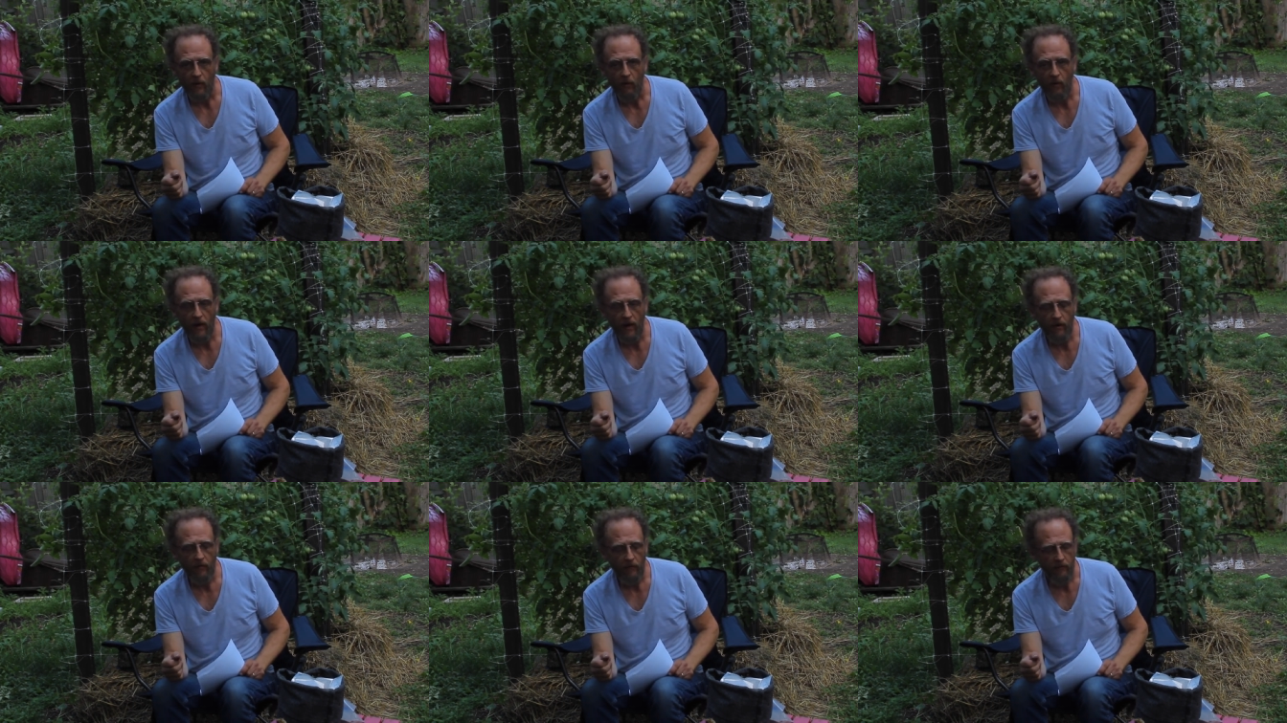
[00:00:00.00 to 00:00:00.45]

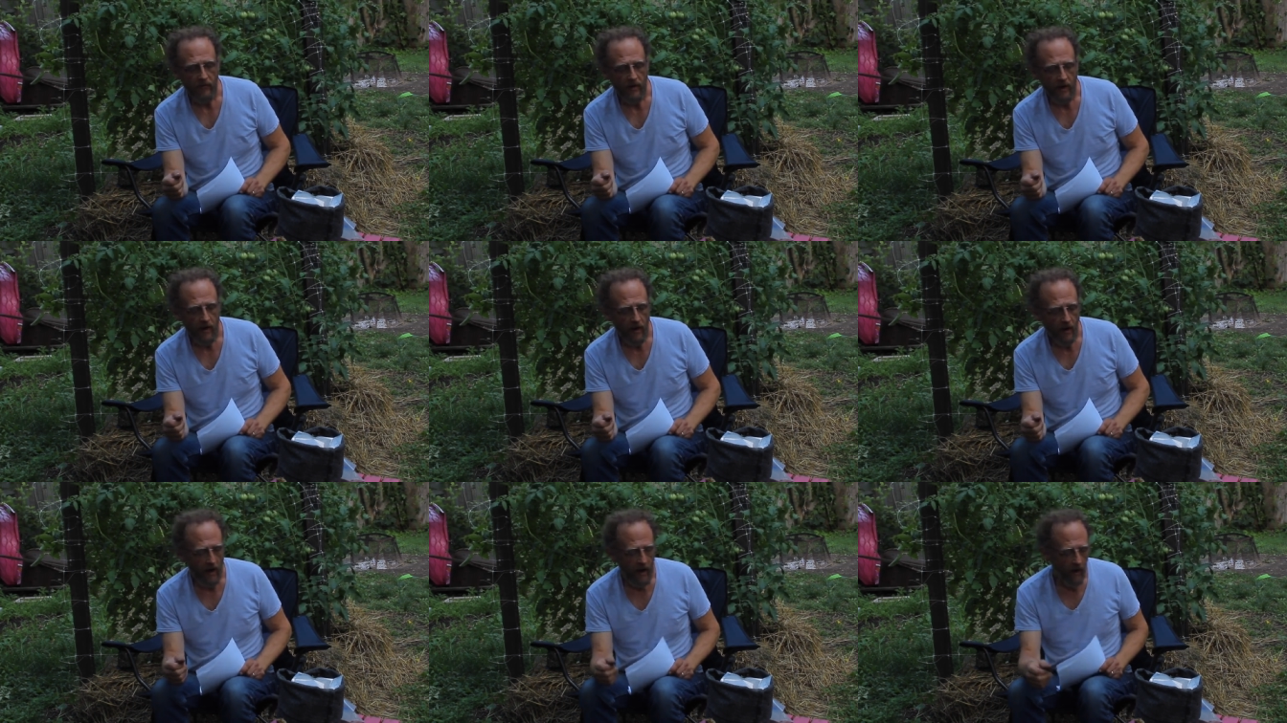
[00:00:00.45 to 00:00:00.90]
Well,
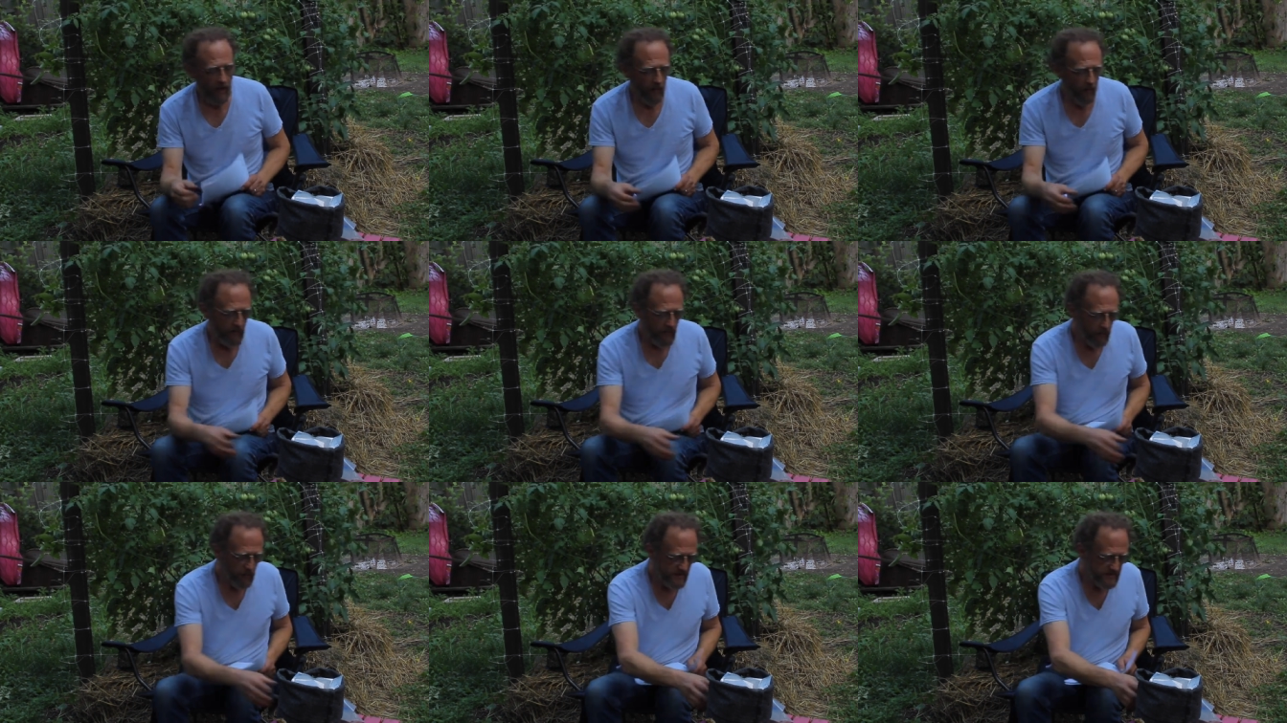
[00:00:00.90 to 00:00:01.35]

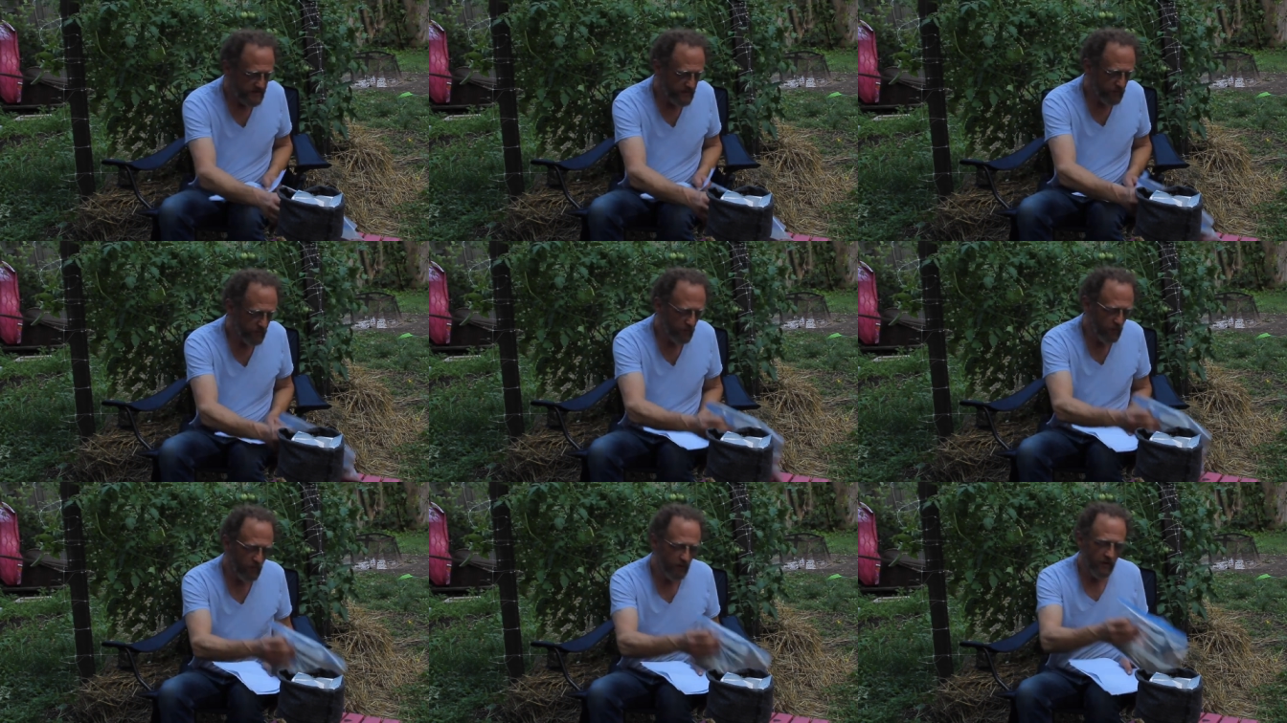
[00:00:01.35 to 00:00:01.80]
what's in
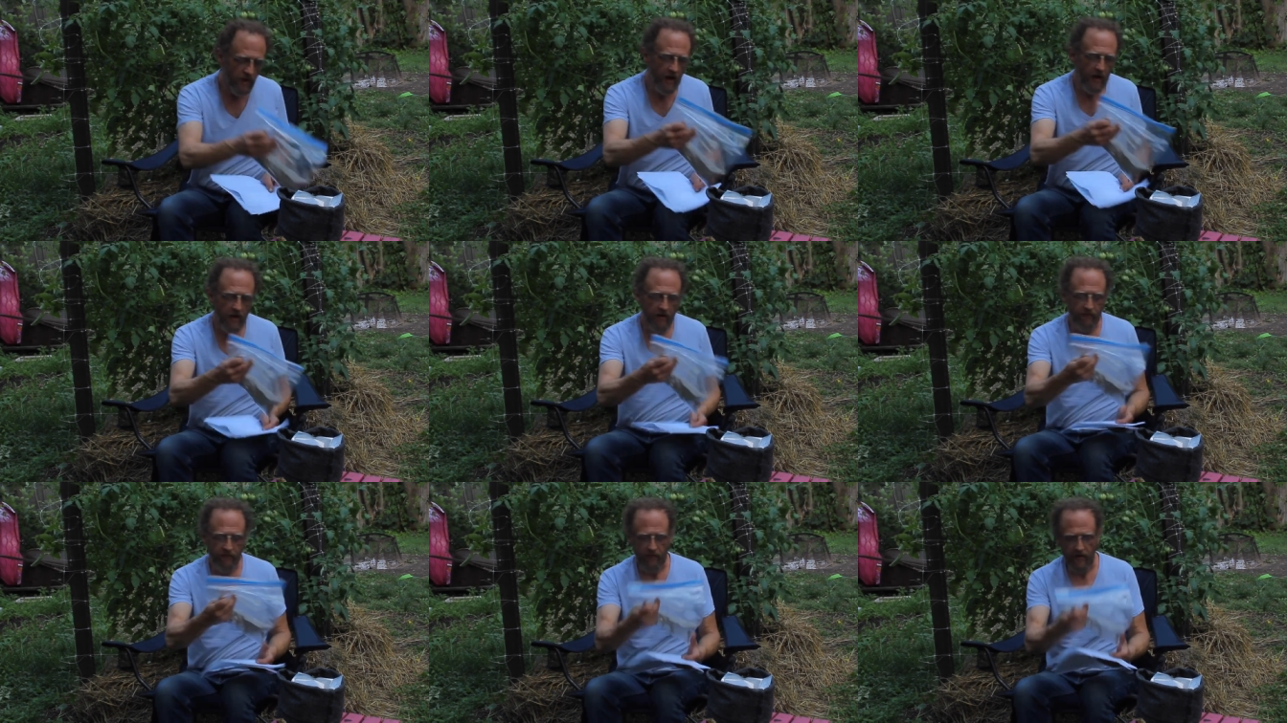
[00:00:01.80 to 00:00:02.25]
Root
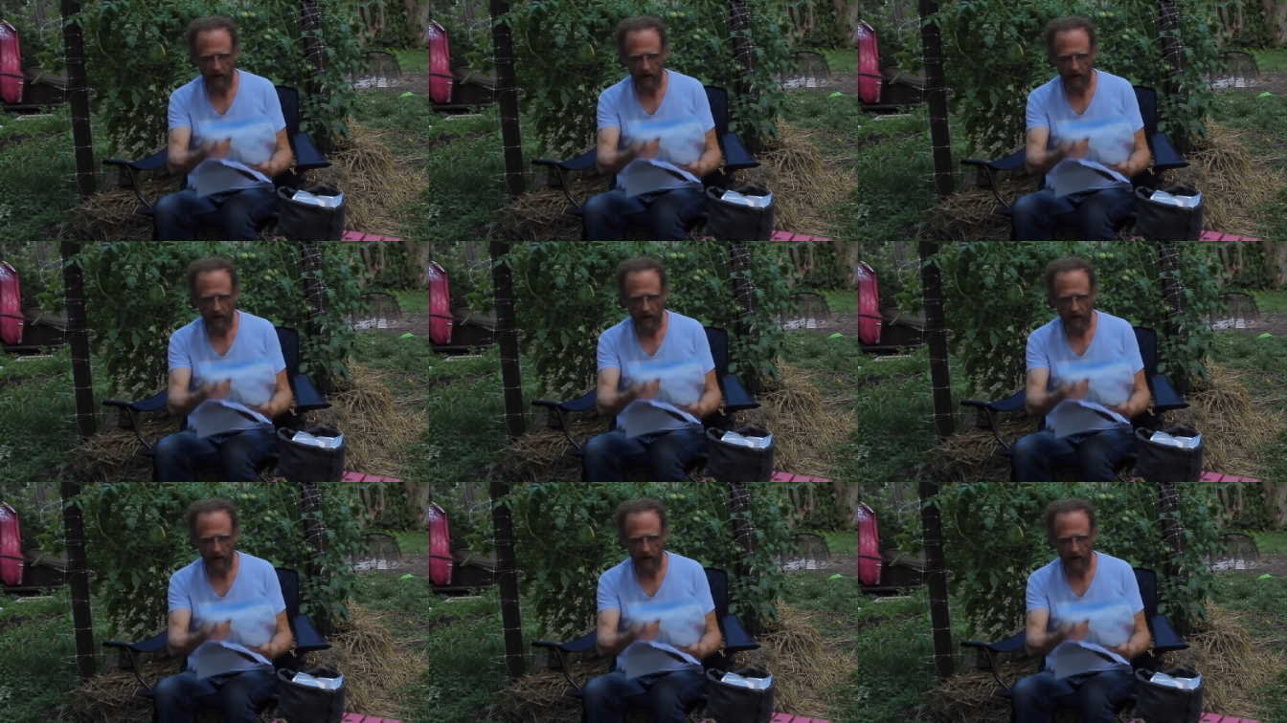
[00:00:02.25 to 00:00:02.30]
Love